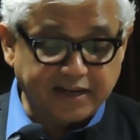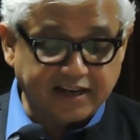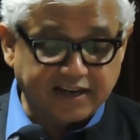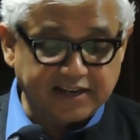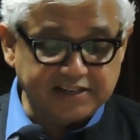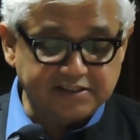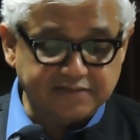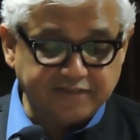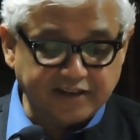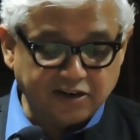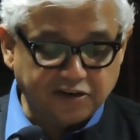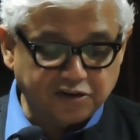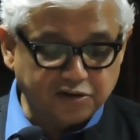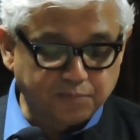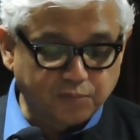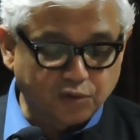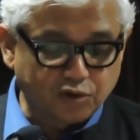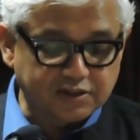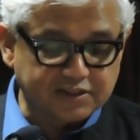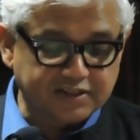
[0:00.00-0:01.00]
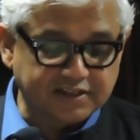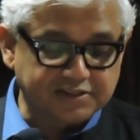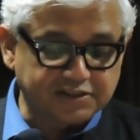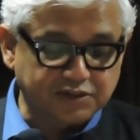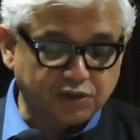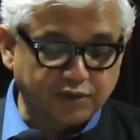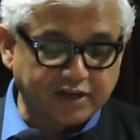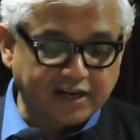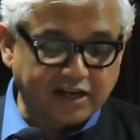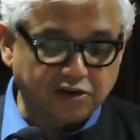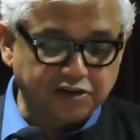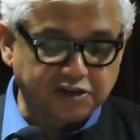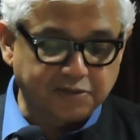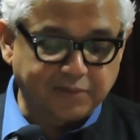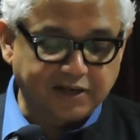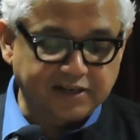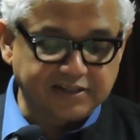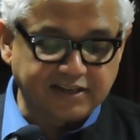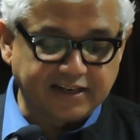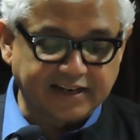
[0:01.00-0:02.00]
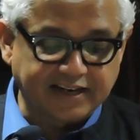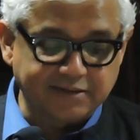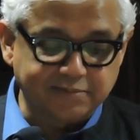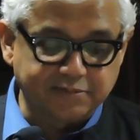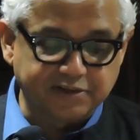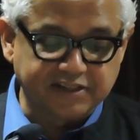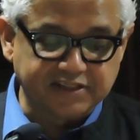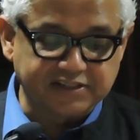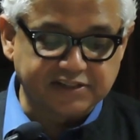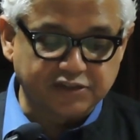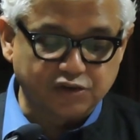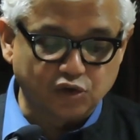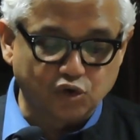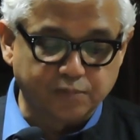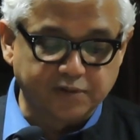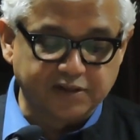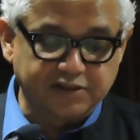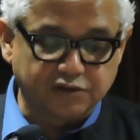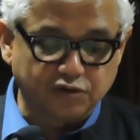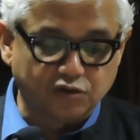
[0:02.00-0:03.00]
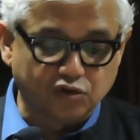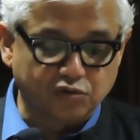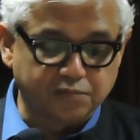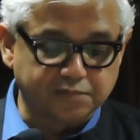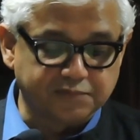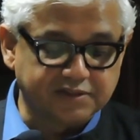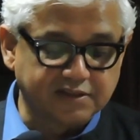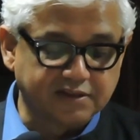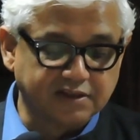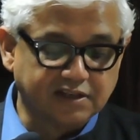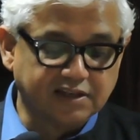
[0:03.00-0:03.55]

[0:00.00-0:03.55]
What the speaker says: eyes fell on a book that stood out among the library's sober tomes